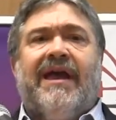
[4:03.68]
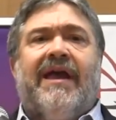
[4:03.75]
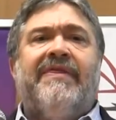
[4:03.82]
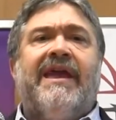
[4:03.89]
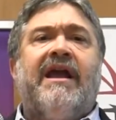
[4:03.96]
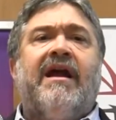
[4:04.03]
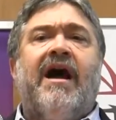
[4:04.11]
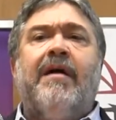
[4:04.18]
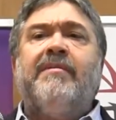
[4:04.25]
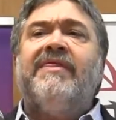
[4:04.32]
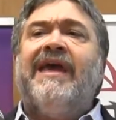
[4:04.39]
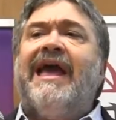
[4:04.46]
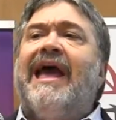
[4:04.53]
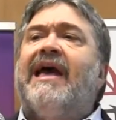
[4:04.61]
And they come
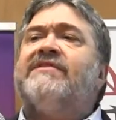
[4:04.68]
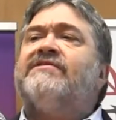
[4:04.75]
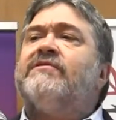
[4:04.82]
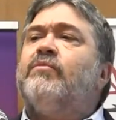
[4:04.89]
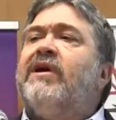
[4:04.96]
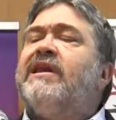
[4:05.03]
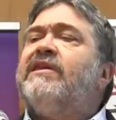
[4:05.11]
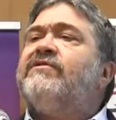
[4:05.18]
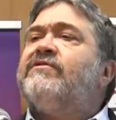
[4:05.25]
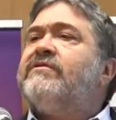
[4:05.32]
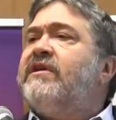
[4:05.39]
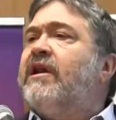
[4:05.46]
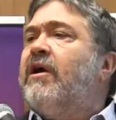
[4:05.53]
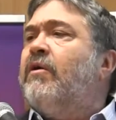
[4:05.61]
and they ask, what
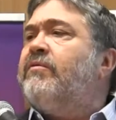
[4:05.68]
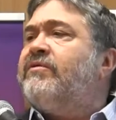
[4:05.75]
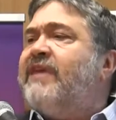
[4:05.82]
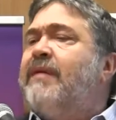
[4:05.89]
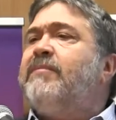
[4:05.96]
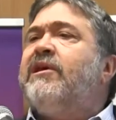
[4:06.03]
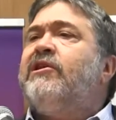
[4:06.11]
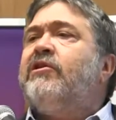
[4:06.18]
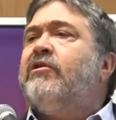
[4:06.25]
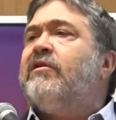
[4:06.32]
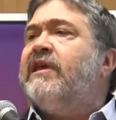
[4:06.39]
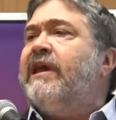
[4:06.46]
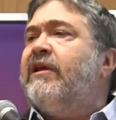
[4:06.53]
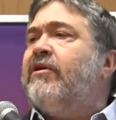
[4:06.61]
is, you know, take me to
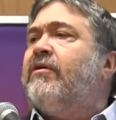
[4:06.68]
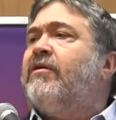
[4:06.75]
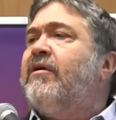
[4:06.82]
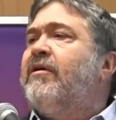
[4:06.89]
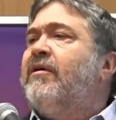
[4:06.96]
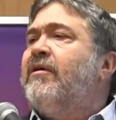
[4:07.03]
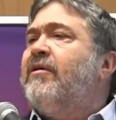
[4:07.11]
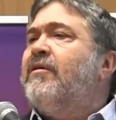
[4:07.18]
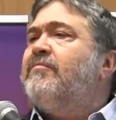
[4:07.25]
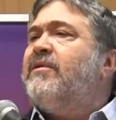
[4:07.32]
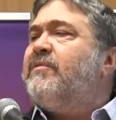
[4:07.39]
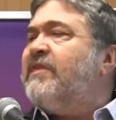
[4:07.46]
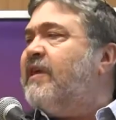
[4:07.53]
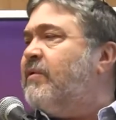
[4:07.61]
your leader.
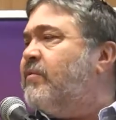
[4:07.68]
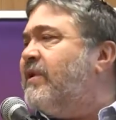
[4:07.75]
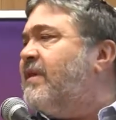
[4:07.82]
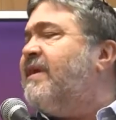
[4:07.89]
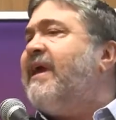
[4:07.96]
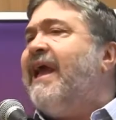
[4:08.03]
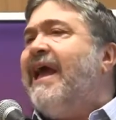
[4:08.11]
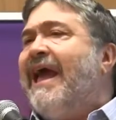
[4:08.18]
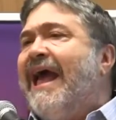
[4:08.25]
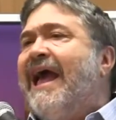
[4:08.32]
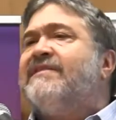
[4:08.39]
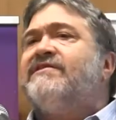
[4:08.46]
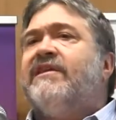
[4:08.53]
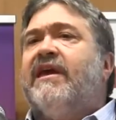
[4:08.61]
But what they really
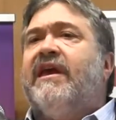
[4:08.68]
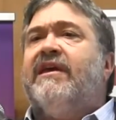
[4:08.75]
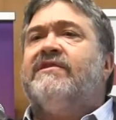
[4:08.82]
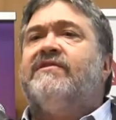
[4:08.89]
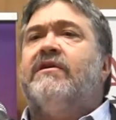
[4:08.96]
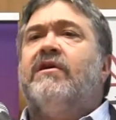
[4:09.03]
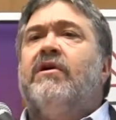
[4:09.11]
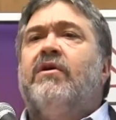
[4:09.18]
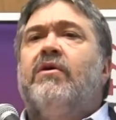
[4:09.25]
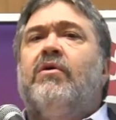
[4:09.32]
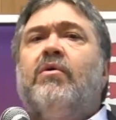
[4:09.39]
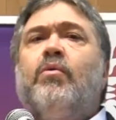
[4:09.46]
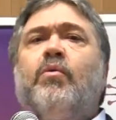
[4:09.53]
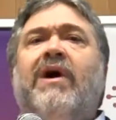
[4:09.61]
ask is,
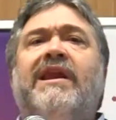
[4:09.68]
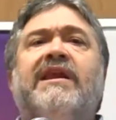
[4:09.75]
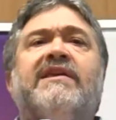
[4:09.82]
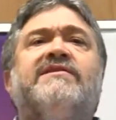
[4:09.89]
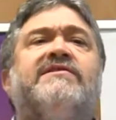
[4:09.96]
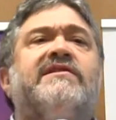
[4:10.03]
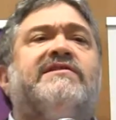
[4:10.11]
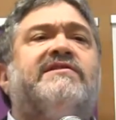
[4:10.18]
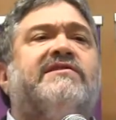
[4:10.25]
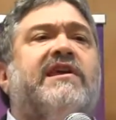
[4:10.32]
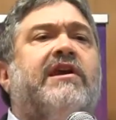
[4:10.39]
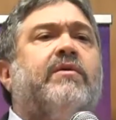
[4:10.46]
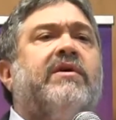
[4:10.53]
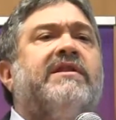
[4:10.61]
what is the
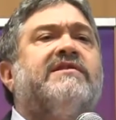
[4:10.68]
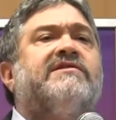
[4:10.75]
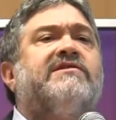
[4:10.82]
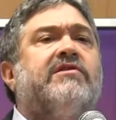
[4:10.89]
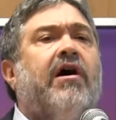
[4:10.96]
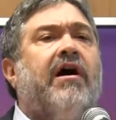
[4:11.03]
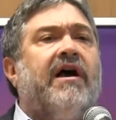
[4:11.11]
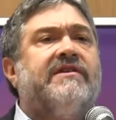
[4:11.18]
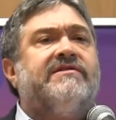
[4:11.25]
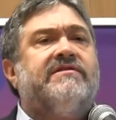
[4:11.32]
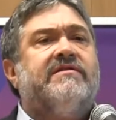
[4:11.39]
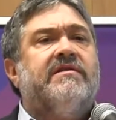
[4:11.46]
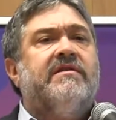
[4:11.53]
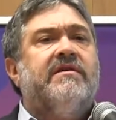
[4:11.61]
secret
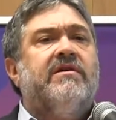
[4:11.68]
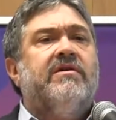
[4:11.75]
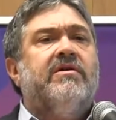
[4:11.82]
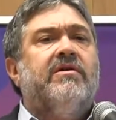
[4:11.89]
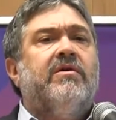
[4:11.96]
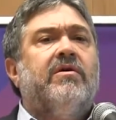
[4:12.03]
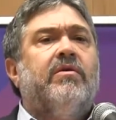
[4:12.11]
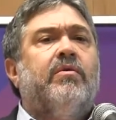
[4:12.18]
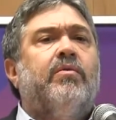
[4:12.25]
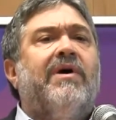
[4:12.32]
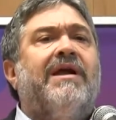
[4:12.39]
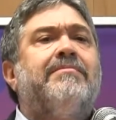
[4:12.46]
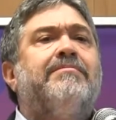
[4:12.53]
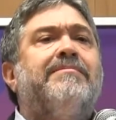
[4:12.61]
sauce?
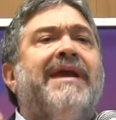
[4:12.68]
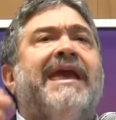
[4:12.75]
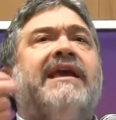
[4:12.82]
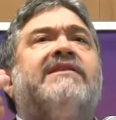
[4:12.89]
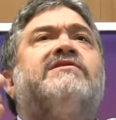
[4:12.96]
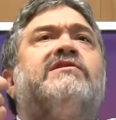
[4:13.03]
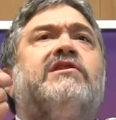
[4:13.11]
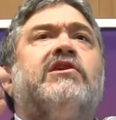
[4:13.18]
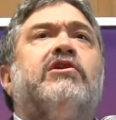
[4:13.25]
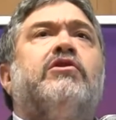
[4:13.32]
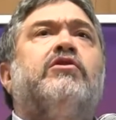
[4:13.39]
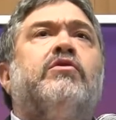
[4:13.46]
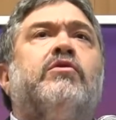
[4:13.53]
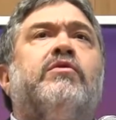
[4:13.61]
What makes
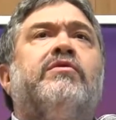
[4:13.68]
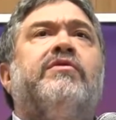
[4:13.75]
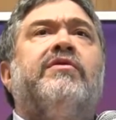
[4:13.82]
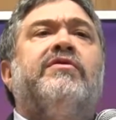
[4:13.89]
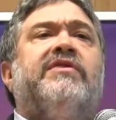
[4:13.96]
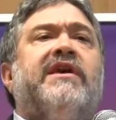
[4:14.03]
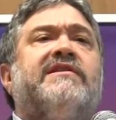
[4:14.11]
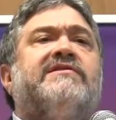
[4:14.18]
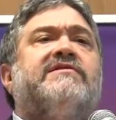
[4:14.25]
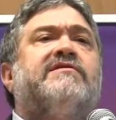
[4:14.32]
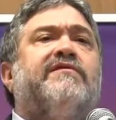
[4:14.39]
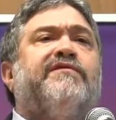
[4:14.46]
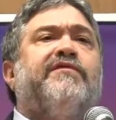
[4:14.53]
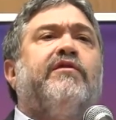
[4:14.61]
you
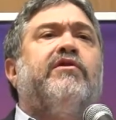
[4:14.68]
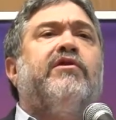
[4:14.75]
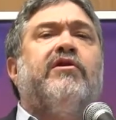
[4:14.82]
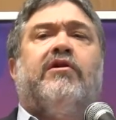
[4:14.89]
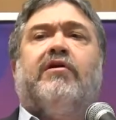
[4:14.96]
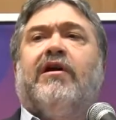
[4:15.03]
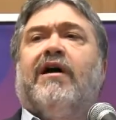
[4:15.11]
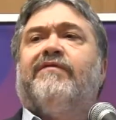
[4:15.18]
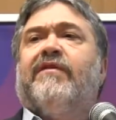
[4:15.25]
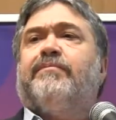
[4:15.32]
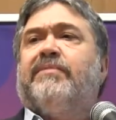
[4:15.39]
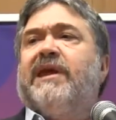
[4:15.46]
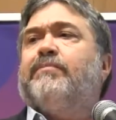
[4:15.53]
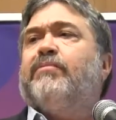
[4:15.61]
this fertile of
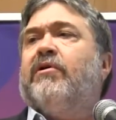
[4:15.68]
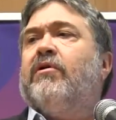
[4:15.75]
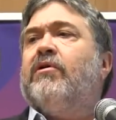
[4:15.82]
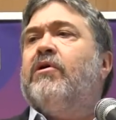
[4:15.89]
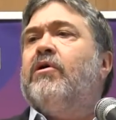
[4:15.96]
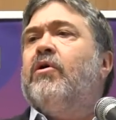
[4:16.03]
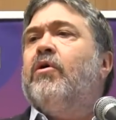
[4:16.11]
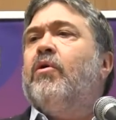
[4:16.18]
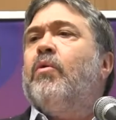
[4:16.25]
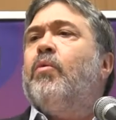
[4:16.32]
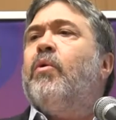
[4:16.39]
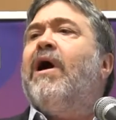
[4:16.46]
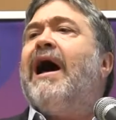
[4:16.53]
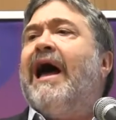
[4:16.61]
a people?
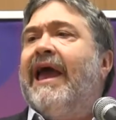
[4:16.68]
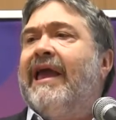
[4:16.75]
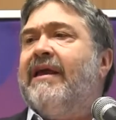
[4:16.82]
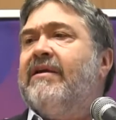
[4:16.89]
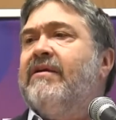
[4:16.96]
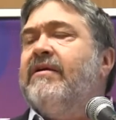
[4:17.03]
Why?